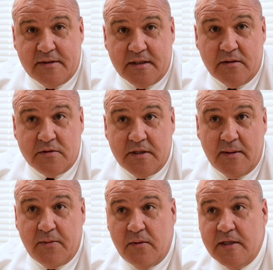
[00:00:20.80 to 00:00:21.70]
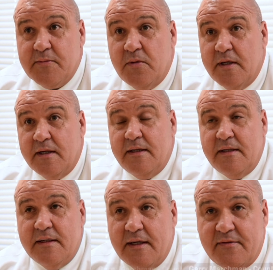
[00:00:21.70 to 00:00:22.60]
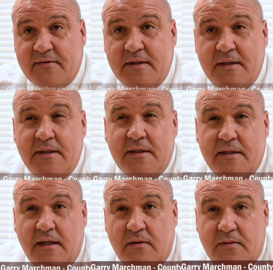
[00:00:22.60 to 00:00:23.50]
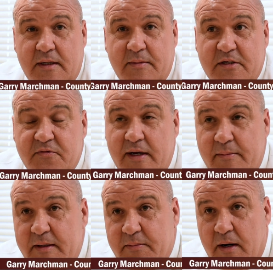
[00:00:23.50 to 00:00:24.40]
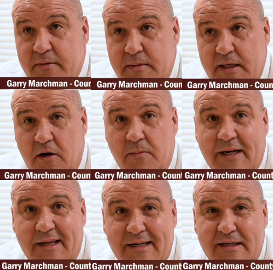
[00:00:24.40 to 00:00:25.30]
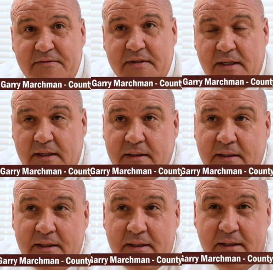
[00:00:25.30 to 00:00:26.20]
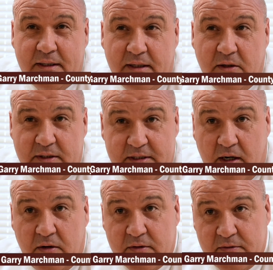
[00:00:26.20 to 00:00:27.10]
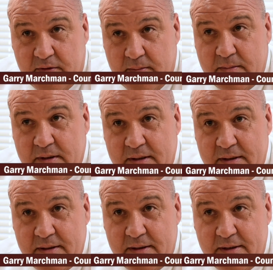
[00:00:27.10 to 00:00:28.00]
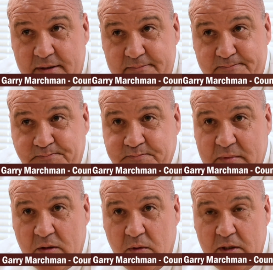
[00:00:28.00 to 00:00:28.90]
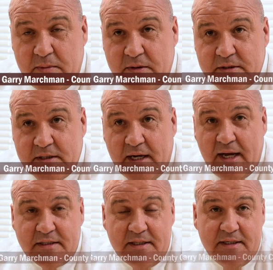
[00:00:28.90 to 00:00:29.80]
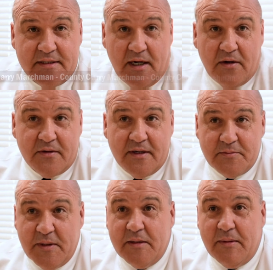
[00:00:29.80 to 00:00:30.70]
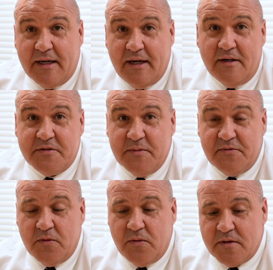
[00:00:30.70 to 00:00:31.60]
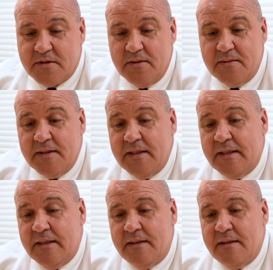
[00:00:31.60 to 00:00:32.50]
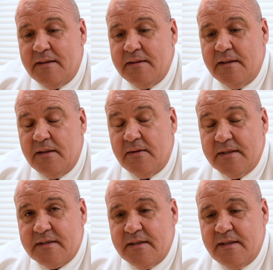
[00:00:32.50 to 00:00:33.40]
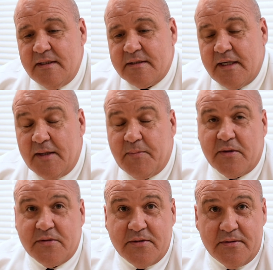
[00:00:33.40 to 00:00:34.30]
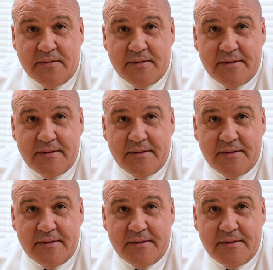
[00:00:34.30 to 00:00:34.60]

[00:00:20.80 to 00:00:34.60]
the Jones Chapel, West Point area, and I've known him and his family probably all my life. And I knew his daughter from Wilburn's, and actually his daughter has been to my house before, so you know it's kind of personal